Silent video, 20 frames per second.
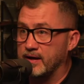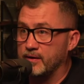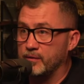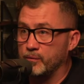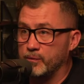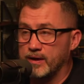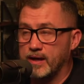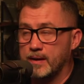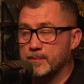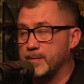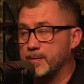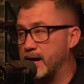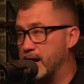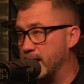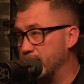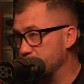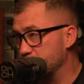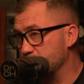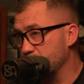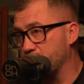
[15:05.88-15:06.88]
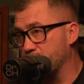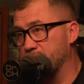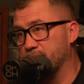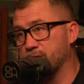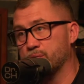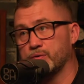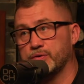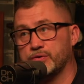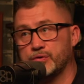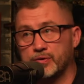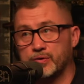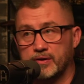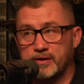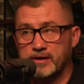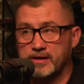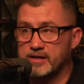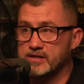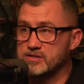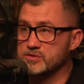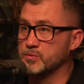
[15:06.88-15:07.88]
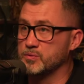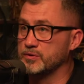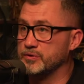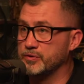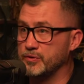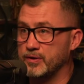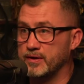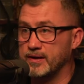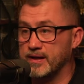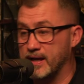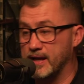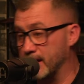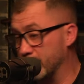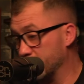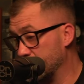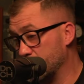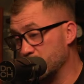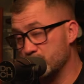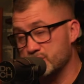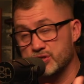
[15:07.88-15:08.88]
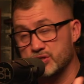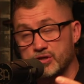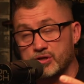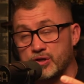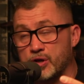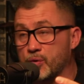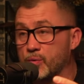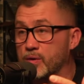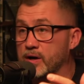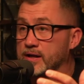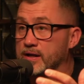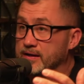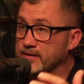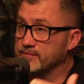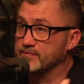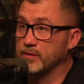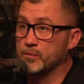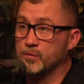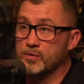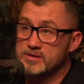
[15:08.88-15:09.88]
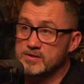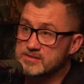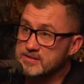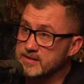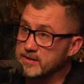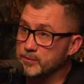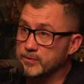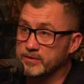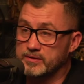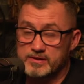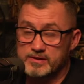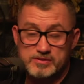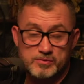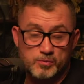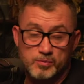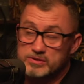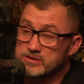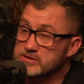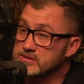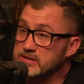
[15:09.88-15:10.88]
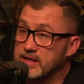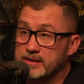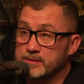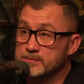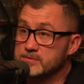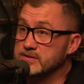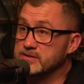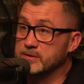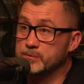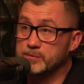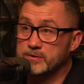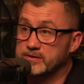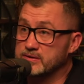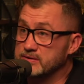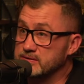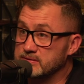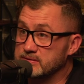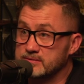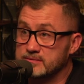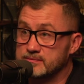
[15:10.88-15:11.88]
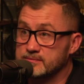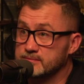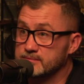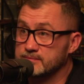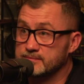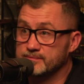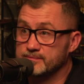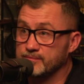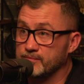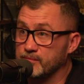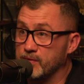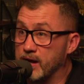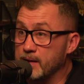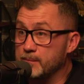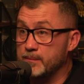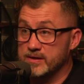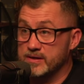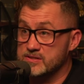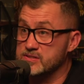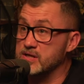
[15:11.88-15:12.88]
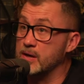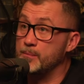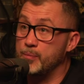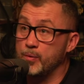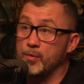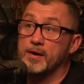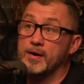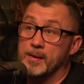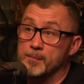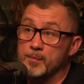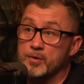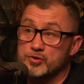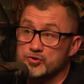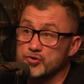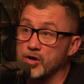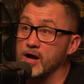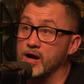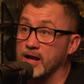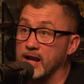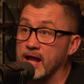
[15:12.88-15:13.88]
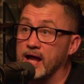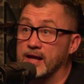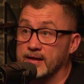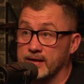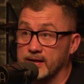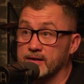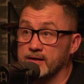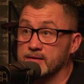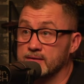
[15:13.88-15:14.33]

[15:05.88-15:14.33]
We got potty training. We're doing this. We're doing that. So you know what? If they want to sleep with us, we're just letting them sleep with us. Right. Right. But at some point, I'm going to draw a line there.